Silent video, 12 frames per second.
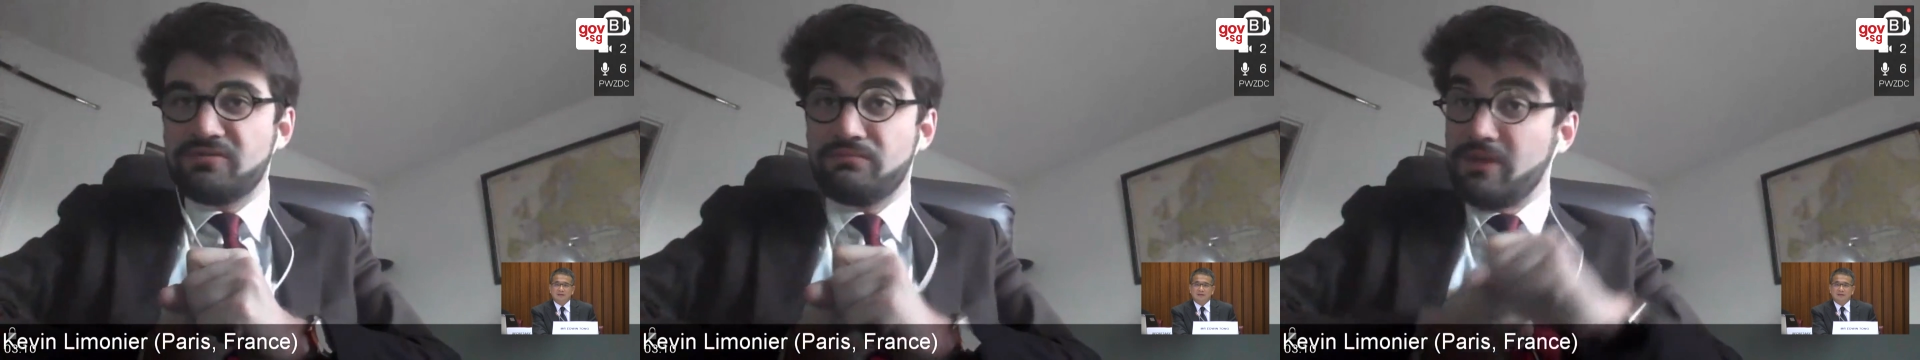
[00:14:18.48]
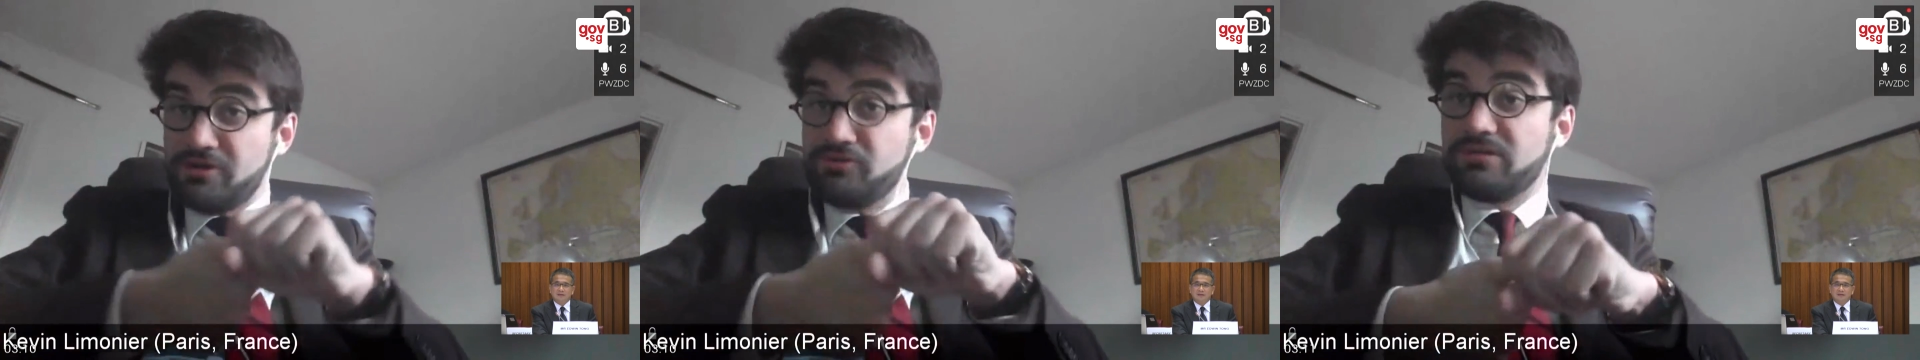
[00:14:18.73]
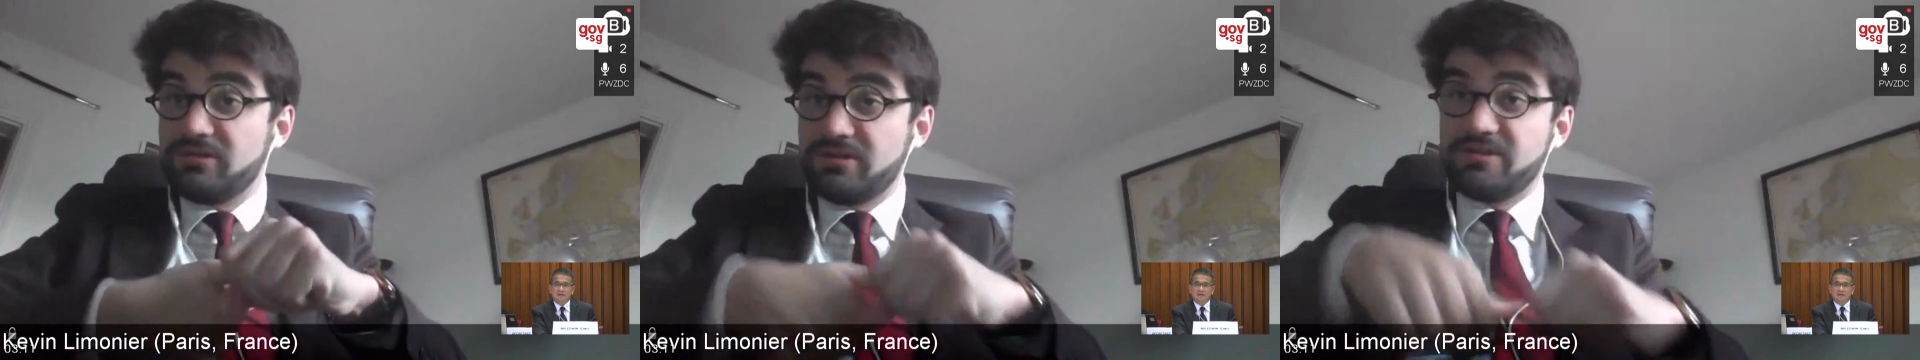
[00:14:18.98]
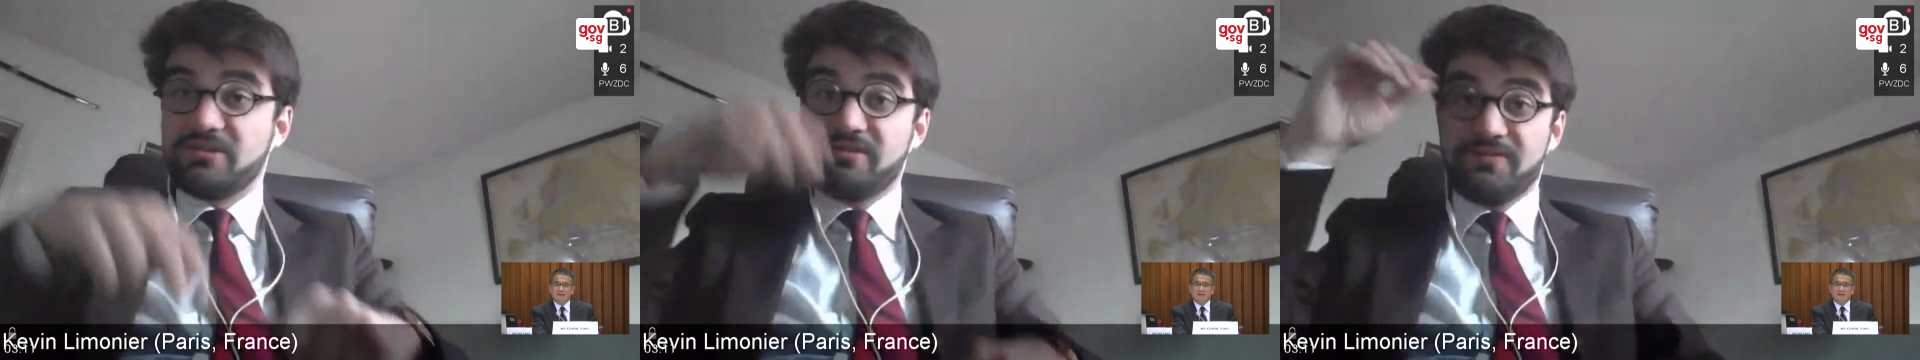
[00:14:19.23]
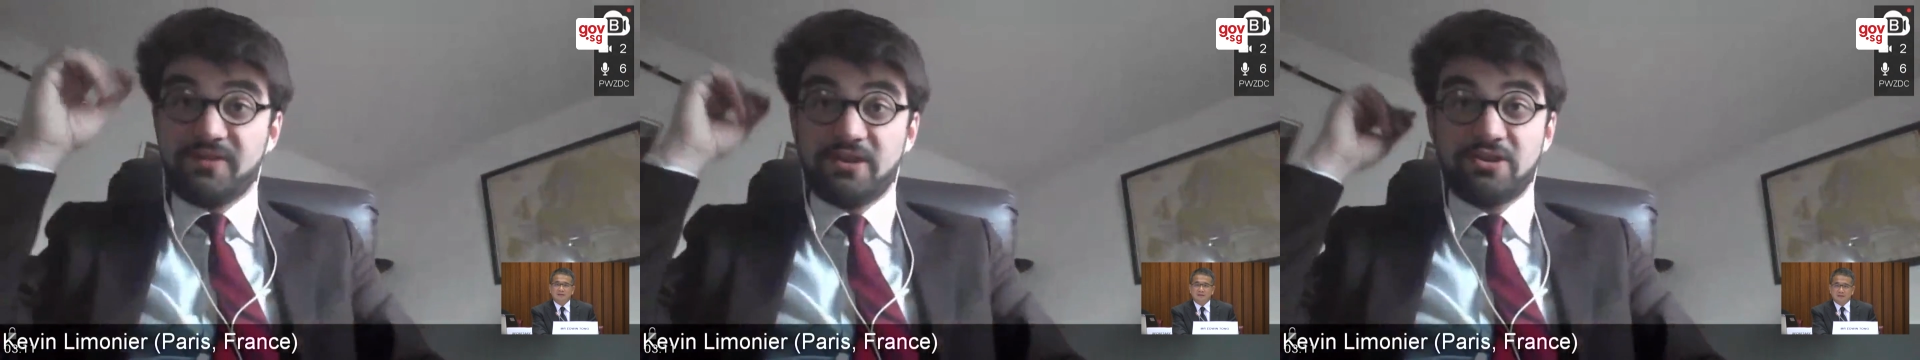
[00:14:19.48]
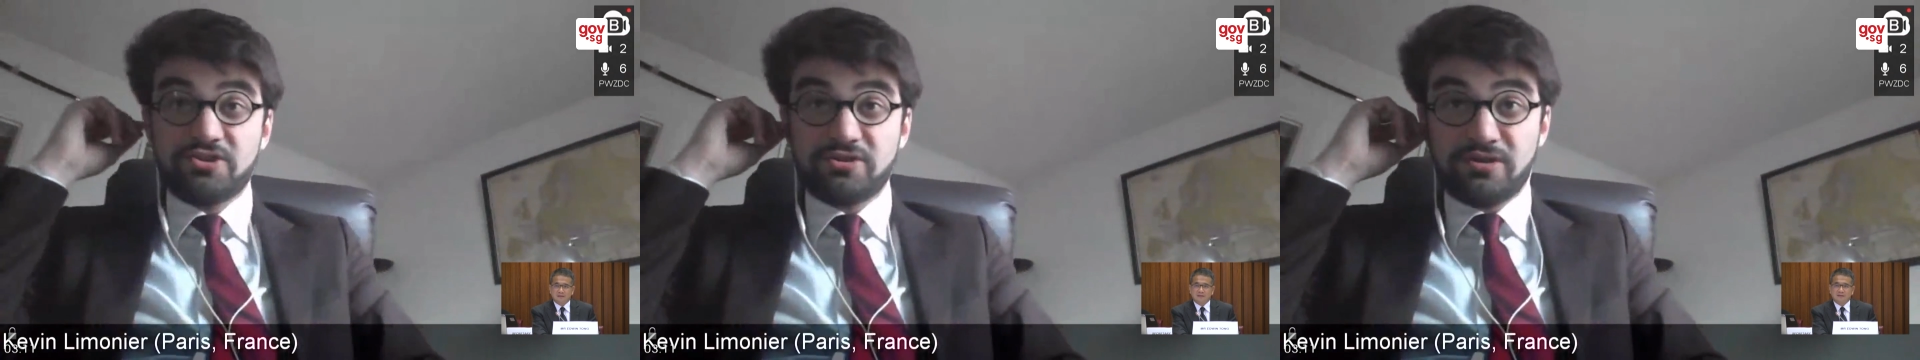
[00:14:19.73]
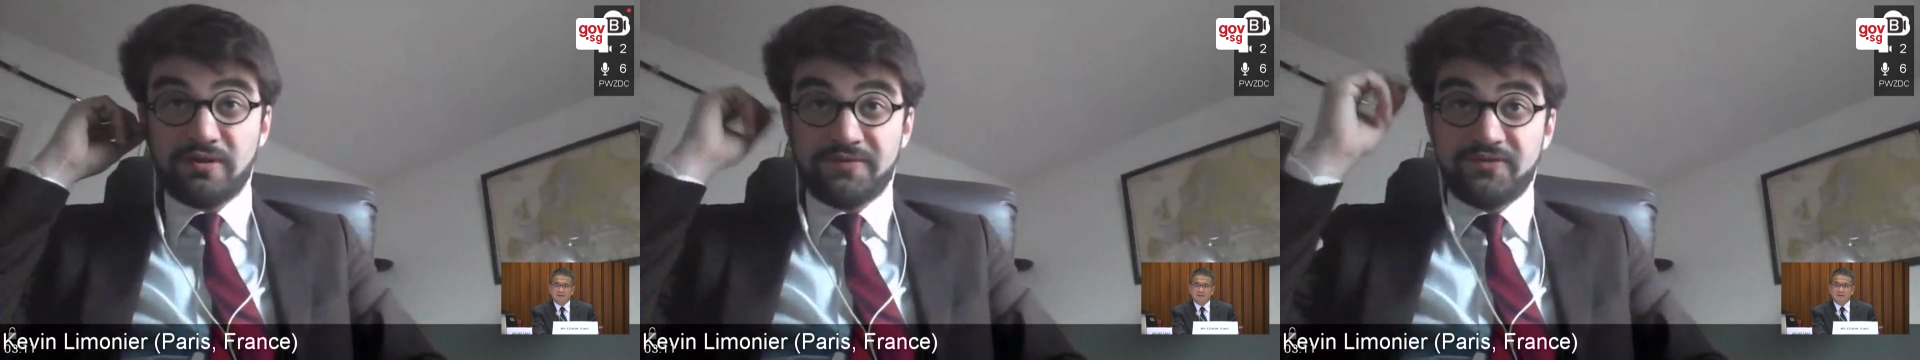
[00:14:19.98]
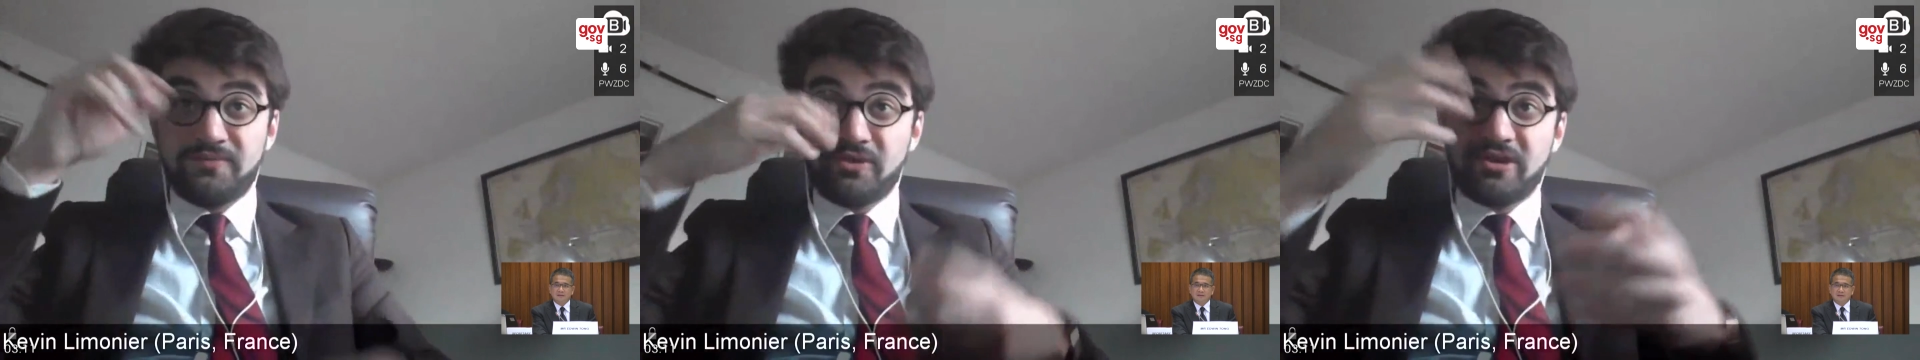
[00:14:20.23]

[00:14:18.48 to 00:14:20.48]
manual identification of some